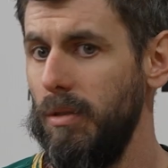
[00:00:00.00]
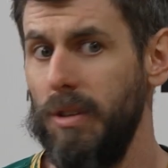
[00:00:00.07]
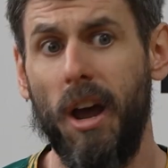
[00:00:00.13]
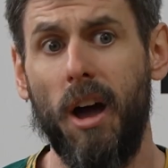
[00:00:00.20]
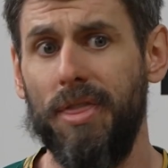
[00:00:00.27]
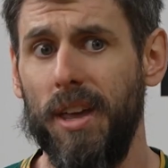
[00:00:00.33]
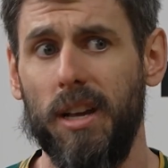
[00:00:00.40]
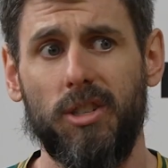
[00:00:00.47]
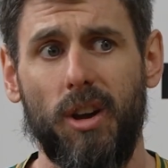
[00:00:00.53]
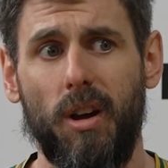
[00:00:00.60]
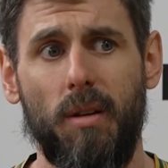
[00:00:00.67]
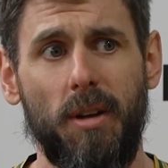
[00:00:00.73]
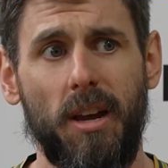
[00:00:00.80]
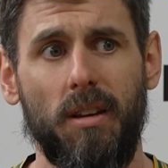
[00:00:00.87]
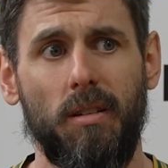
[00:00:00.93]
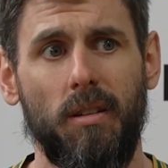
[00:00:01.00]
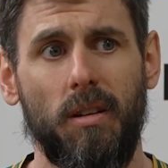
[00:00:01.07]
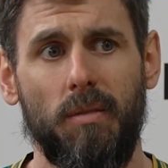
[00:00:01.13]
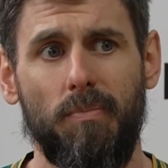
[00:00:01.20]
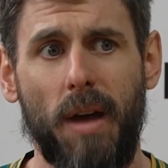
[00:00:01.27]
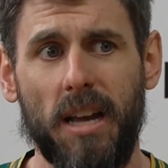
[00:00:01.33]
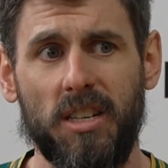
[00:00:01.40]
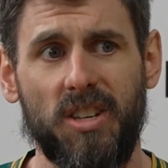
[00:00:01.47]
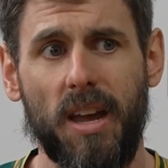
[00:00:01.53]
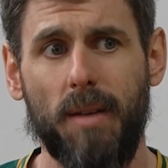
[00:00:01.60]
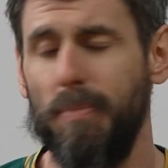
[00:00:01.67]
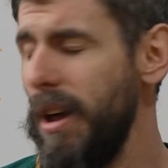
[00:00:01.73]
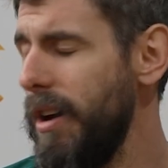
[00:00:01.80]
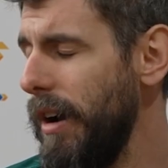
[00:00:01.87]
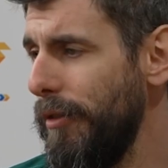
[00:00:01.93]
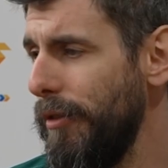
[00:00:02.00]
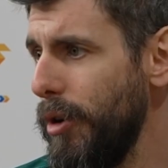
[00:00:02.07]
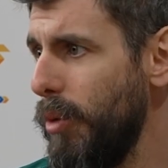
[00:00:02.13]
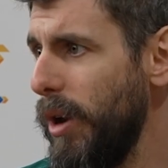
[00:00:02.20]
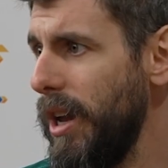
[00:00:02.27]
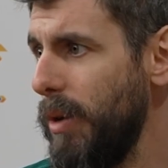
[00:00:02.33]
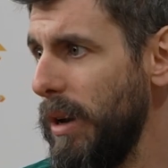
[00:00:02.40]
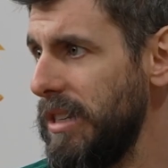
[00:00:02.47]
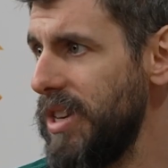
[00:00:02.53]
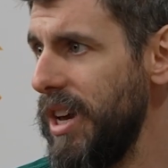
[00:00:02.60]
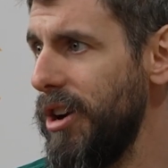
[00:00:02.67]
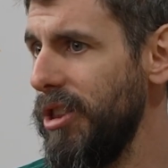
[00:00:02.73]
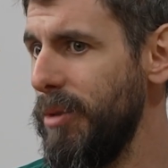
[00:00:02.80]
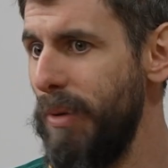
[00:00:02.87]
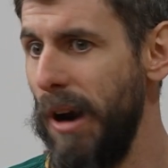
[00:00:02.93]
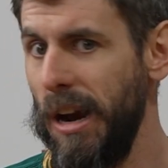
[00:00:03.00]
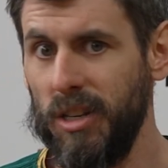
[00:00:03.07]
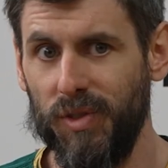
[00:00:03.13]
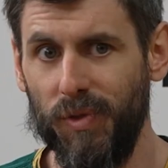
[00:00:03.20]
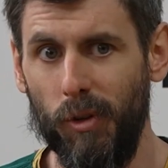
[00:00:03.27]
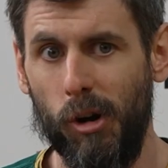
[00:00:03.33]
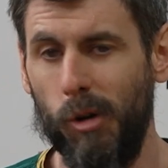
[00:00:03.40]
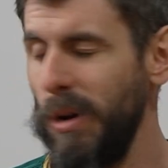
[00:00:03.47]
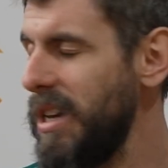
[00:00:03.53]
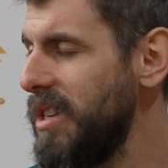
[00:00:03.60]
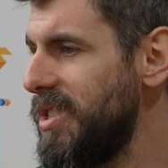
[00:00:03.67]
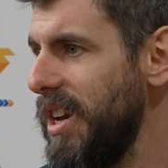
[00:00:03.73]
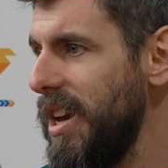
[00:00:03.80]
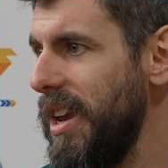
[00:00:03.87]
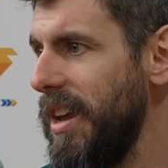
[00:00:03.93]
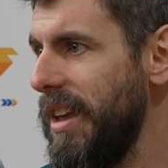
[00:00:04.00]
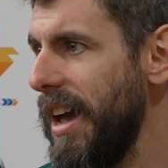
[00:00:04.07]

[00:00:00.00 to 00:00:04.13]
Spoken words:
Yeah, I think so. I mean, Mags is getting better every week. We can see it on the practice floor. We can see it in